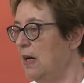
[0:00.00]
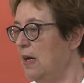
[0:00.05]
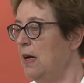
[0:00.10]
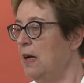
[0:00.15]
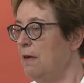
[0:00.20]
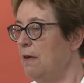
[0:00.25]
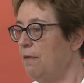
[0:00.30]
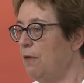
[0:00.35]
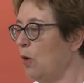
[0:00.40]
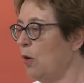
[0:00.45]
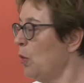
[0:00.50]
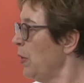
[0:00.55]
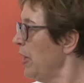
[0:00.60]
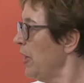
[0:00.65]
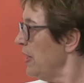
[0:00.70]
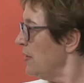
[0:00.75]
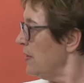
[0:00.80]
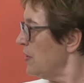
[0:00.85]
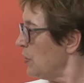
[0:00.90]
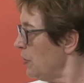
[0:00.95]
following
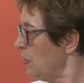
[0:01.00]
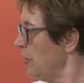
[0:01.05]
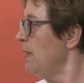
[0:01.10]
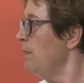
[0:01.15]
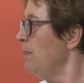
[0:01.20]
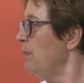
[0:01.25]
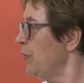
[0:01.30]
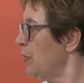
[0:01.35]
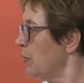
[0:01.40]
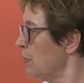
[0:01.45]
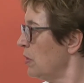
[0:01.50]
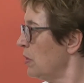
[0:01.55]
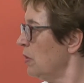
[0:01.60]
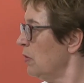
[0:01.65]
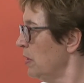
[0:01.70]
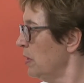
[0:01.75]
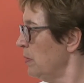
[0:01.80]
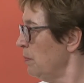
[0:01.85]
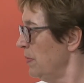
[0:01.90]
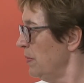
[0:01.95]
stream to show
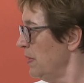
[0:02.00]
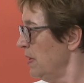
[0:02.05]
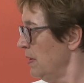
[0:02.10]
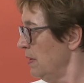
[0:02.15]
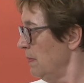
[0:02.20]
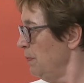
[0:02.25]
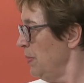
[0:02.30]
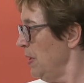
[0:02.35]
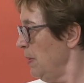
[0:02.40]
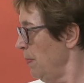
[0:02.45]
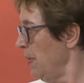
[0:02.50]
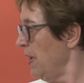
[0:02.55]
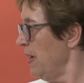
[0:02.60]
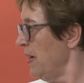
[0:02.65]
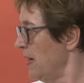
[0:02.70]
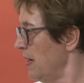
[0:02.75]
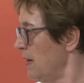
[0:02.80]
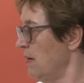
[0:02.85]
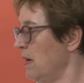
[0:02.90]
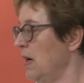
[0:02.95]
the people
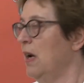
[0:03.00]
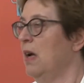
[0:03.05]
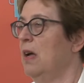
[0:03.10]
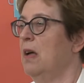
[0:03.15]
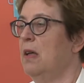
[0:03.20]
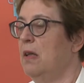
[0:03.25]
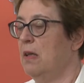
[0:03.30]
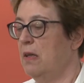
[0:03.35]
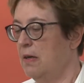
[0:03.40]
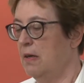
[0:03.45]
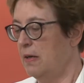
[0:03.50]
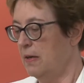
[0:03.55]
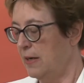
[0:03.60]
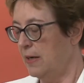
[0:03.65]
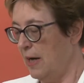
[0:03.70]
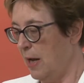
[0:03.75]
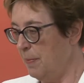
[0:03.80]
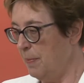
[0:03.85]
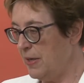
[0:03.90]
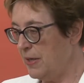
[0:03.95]
here
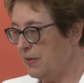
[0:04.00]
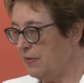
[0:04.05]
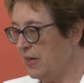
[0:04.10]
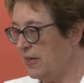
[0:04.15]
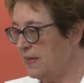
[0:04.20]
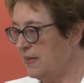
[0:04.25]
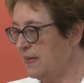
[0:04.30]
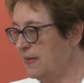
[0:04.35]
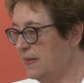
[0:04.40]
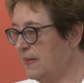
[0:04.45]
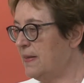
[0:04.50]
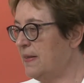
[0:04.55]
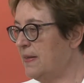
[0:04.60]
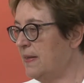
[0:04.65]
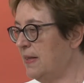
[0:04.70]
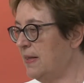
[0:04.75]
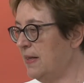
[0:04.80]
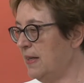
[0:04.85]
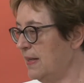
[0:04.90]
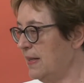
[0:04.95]
climate
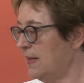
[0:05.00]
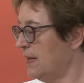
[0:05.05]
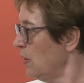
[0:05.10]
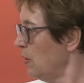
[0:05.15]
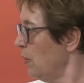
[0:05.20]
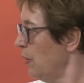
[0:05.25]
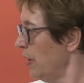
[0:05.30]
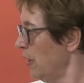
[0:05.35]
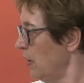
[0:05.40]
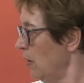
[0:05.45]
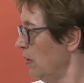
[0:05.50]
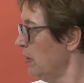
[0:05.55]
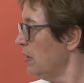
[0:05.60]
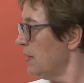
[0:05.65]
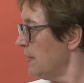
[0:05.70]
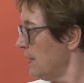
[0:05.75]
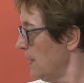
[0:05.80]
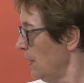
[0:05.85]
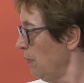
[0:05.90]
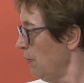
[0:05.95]
crisis is going on. It's
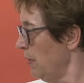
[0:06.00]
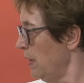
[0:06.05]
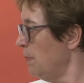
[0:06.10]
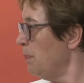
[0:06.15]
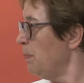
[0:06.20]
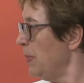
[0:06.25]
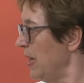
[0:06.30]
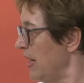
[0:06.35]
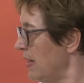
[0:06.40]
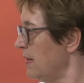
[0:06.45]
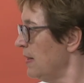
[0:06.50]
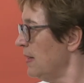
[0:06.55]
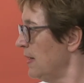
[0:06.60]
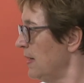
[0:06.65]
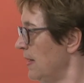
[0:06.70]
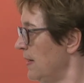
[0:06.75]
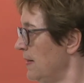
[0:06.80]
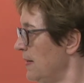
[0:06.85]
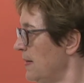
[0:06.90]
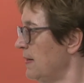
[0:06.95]
slowly, but at
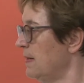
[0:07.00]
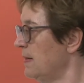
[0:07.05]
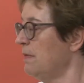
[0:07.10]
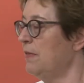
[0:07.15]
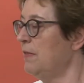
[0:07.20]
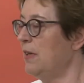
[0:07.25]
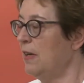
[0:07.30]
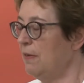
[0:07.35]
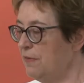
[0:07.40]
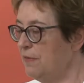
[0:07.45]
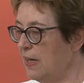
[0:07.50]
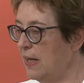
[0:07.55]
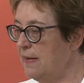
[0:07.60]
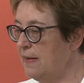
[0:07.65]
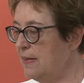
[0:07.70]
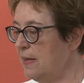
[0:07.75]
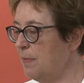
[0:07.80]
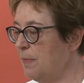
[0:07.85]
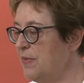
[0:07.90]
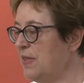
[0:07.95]
least we have done
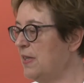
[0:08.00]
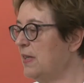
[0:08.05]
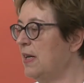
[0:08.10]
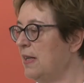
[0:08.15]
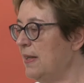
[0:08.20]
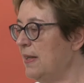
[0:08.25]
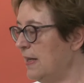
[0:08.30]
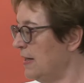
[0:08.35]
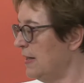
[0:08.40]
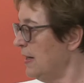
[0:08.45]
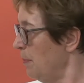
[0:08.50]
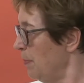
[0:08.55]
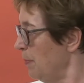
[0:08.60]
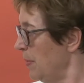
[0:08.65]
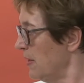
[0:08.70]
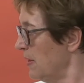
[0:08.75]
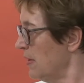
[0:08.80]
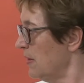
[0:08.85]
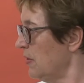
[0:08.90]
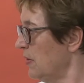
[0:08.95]
something, and happened.
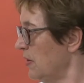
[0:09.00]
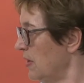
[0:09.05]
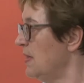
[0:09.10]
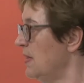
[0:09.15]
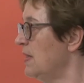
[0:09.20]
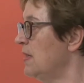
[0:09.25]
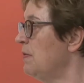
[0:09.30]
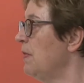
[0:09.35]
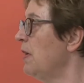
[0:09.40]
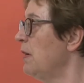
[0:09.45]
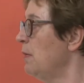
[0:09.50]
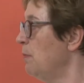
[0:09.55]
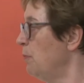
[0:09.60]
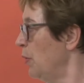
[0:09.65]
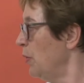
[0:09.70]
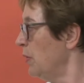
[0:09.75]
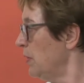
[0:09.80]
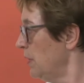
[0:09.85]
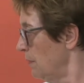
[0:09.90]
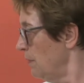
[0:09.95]
So this is very
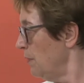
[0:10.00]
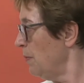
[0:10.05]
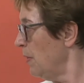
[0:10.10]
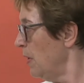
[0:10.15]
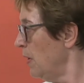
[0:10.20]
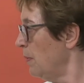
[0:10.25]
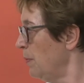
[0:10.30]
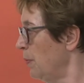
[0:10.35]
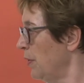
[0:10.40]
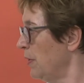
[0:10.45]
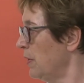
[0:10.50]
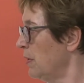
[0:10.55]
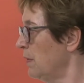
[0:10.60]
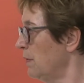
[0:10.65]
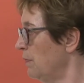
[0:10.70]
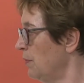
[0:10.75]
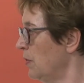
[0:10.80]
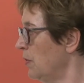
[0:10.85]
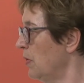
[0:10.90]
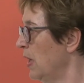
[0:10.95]
important from our point of
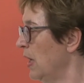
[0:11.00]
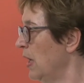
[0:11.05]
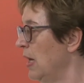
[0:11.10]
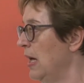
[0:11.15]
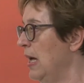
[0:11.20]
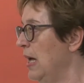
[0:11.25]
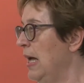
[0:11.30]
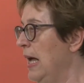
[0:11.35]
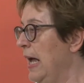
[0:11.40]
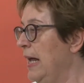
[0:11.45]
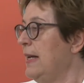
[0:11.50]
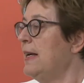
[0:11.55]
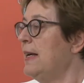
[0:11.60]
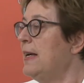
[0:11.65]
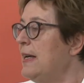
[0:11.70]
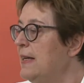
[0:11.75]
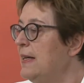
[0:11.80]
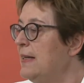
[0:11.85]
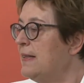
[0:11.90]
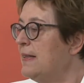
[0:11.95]
view. And at
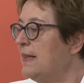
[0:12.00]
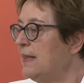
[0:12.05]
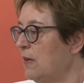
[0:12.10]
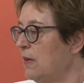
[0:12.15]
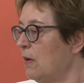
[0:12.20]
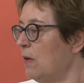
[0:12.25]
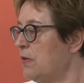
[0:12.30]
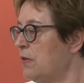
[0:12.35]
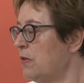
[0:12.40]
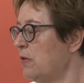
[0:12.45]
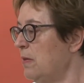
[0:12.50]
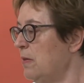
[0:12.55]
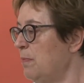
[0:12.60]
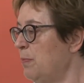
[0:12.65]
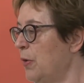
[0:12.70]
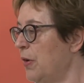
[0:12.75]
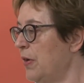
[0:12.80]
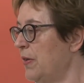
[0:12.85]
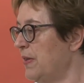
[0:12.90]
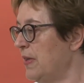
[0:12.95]
least it's also
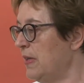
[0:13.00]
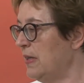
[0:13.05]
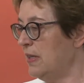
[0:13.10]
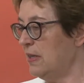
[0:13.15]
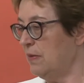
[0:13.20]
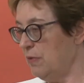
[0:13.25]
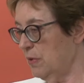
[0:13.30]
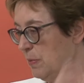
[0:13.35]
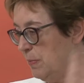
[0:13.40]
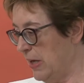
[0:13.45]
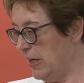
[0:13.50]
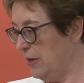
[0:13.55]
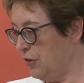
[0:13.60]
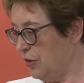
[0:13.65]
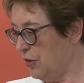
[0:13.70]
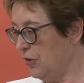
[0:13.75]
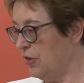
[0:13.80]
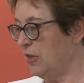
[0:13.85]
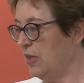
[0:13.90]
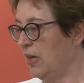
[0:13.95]
important, it was
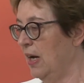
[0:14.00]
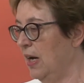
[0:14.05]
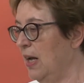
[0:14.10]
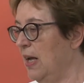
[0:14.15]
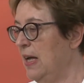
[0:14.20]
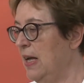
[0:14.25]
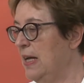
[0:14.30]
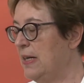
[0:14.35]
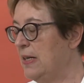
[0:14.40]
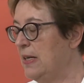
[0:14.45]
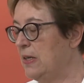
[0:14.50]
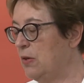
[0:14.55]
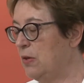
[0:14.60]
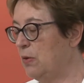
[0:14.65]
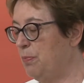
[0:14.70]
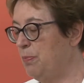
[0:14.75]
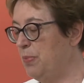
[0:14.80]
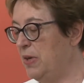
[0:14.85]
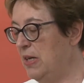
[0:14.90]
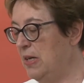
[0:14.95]
mentioned, to
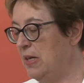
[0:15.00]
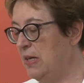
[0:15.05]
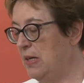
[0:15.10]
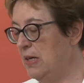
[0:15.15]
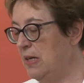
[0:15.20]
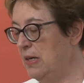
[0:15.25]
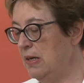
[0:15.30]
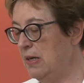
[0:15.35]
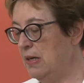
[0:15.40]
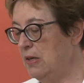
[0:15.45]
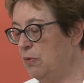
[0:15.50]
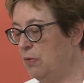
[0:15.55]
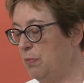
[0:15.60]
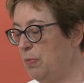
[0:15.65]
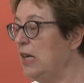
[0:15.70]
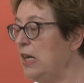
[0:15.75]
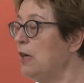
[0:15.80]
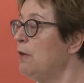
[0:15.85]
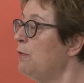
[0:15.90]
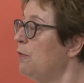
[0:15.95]
be
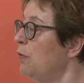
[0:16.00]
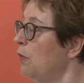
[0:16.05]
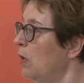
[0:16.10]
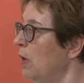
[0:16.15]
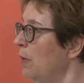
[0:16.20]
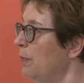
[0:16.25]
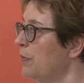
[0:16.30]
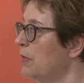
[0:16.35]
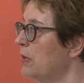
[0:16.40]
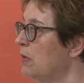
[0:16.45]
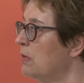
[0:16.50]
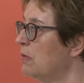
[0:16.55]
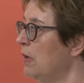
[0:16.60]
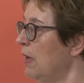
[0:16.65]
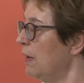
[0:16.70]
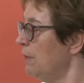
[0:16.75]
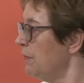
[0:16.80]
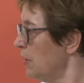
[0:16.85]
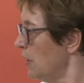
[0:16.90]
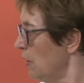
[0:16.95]
informed, to have
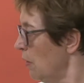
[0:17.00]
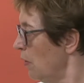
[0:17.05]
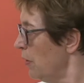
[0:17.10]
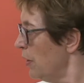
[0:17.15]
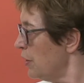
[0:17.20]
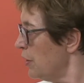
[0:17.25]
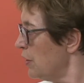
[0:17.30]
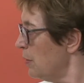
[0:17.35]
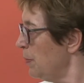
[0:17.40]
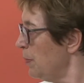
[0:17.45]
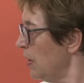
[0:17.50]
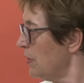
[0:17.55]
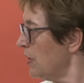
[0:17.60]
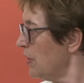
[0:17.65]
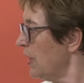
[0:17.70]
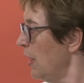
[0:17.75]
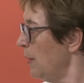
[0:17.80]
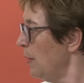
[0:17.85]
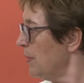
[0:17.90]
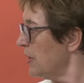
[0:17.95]
the knowledge about the
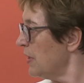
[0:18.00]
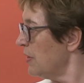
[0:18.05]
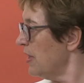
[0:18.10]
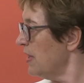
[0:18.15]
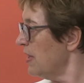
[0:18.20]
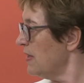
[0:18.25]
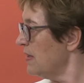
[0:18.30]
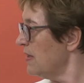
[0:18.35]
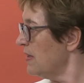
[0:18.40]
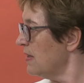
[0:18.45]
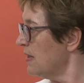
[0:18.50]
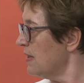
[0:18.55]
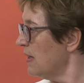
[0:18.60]
climate crisis.